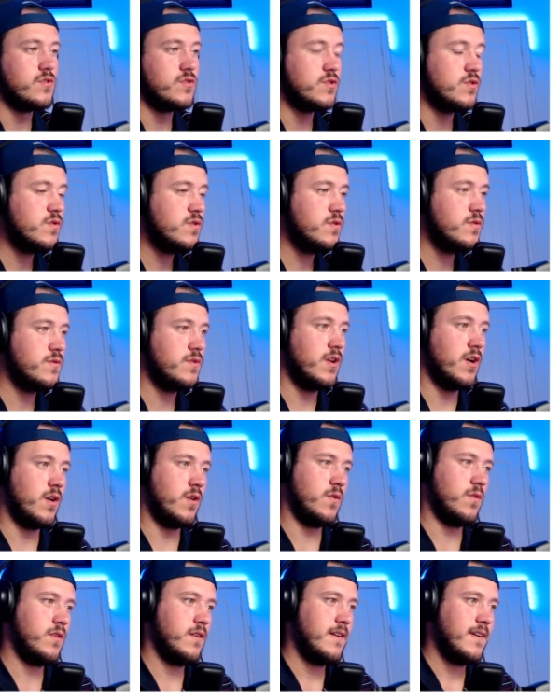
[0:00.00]
Do you
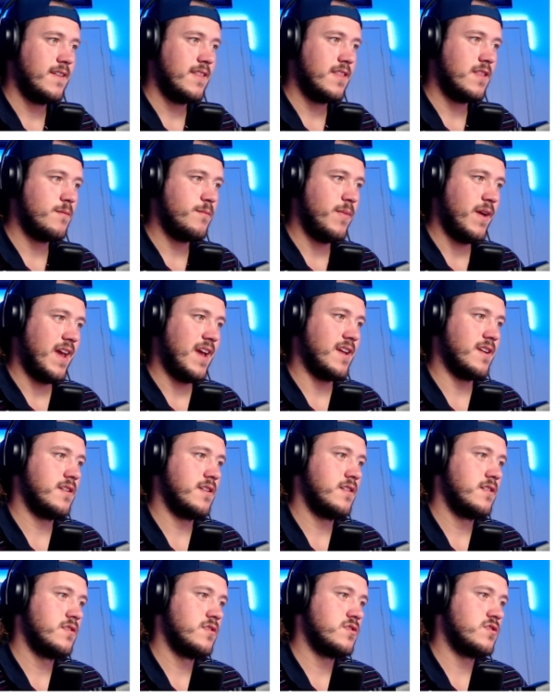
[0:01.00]
know the band
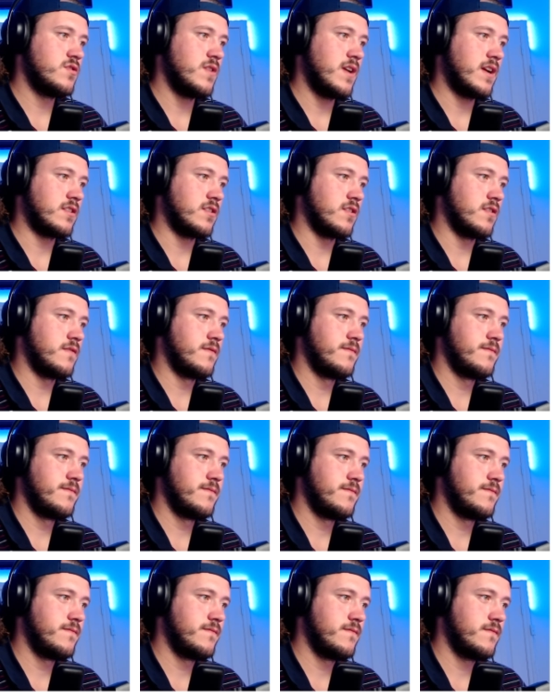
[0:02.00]
director?
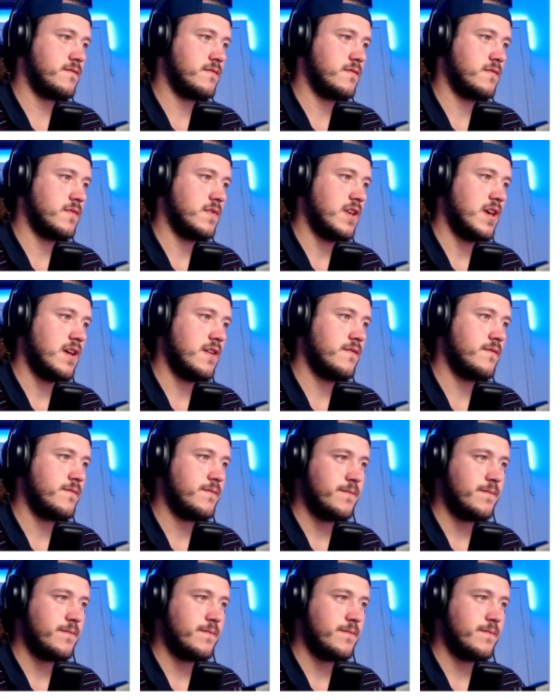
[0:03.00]
Okay.